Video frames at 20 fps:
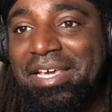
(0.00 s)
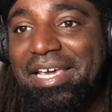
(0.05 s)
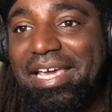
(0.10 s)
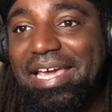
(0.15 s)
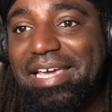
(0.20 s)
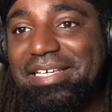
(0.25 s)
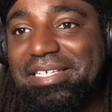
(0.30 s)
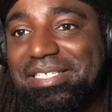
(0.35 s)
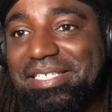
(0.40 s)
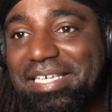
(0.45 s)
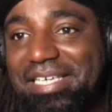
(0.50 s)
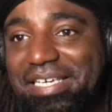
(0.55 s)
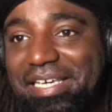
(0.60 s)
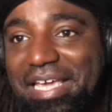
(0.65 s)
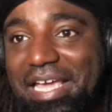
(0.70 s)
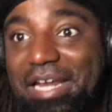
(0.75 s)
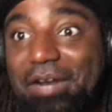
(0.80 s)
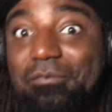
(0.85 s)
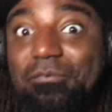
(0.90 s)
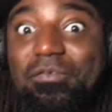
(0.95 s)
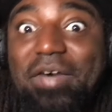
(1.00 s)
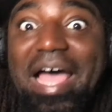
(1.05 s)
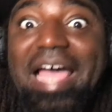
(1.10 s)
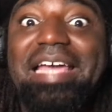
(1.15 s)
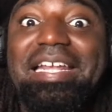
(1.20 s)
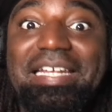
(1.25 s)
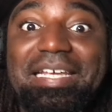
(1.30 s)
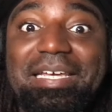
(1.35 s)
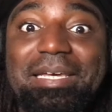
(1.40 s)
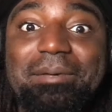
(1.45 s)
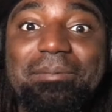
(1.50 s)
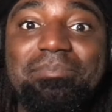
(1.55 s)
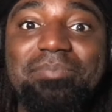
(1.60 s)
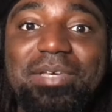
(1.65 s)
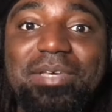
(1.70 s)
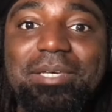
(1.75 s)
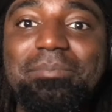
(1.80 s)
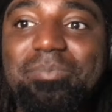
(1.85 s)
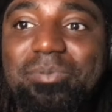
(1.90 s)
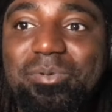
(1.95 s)
is he inviting
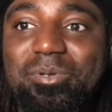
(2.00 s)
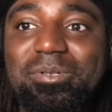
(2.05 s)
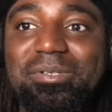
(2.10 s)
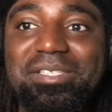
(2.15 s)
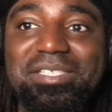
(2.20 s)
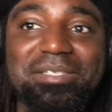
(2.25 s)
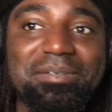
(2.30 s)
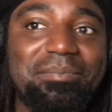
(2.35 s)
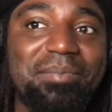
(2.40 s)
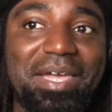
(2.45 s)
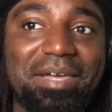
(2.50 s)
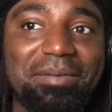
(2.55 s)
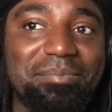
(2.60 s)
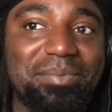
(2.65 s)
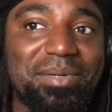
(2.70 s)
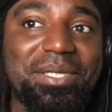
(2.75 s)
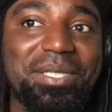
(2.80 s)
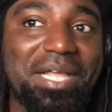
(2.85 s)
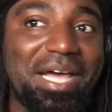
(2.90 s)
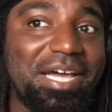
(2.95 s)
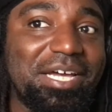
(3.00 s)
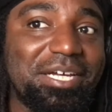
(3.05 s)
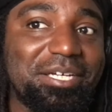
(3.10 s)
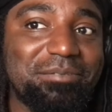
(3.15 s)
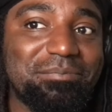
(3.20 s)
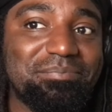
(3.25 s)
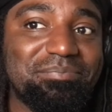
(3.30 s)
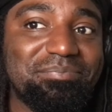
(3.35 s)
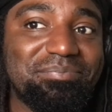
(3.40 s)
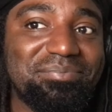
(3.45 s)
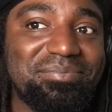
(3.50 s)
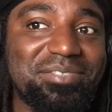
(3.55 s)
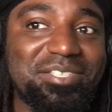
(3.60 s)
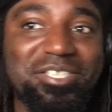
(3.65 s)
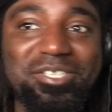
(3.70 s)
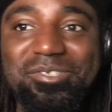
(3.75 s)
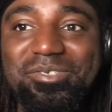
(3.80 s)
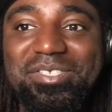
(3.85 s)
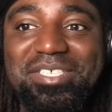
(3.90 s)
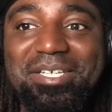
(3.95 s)
people to maybe like
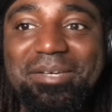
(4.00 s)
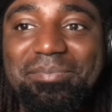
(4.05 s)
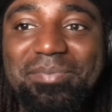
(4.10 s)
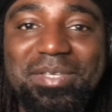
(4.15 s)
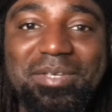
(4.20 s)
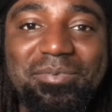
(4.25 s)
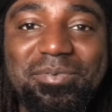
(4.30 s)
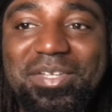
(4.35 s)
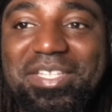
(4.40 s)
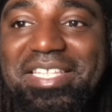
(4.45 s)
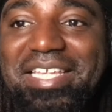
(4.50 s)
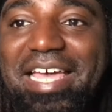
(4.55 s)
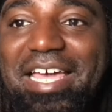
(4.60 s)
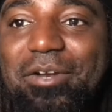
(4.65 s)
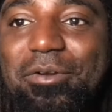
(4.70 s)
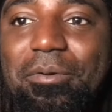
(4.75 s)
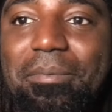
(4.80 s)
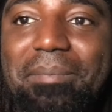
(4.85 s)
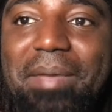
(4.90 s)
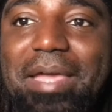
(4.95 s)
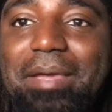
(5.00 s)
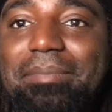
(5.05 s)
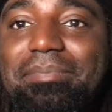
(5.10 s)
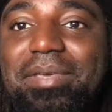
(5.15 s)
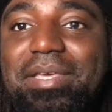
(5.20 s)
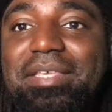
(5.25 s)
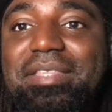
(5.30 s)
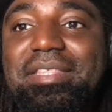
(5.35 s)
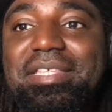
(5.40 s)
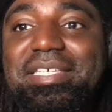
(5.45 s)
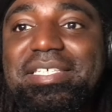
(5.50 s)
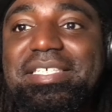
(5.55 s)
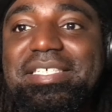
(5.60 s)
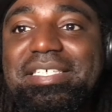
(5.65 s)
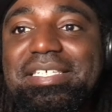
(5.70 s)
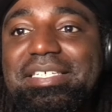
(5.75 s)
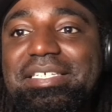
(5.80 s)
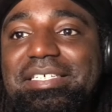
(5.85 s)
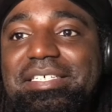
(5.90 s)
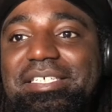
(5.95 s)
do something with that? Or maybe this
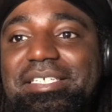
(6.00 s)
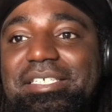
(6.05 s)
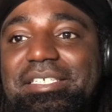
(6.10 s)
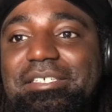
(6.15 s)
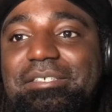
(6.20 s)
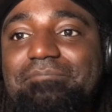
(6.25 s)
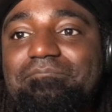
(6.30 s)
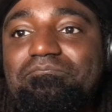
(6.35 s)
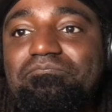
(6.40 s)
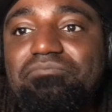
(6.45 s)
is,